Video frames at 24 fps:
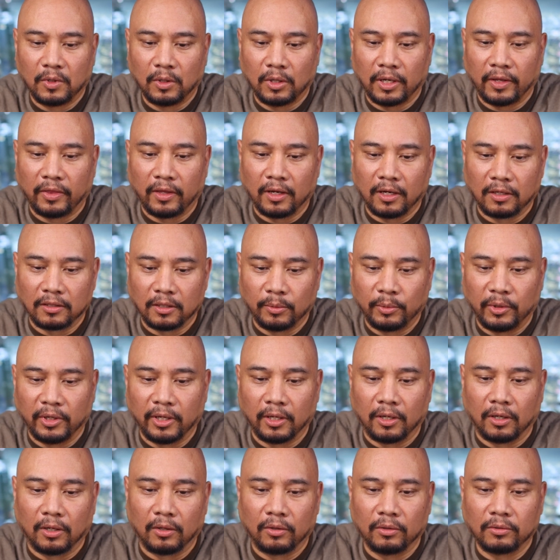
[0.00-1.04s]
I think I was able to get
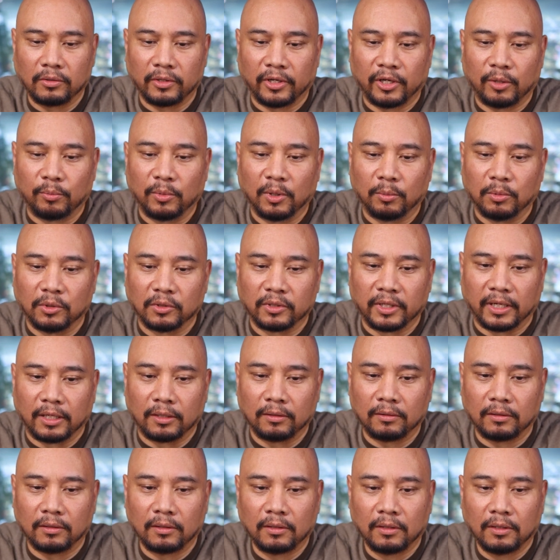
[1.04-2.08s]
all those air bubbles
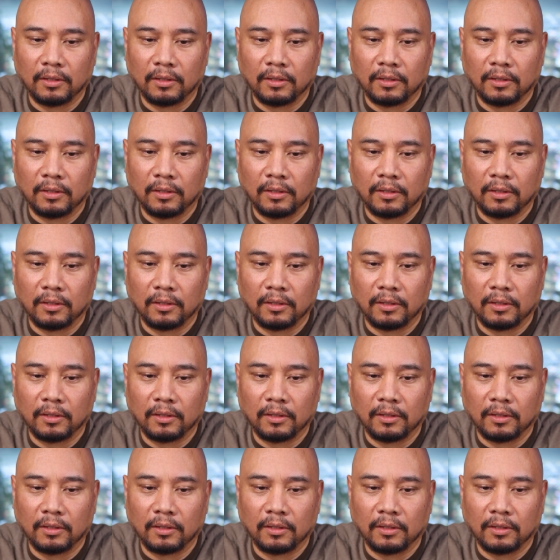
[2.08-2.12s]
out.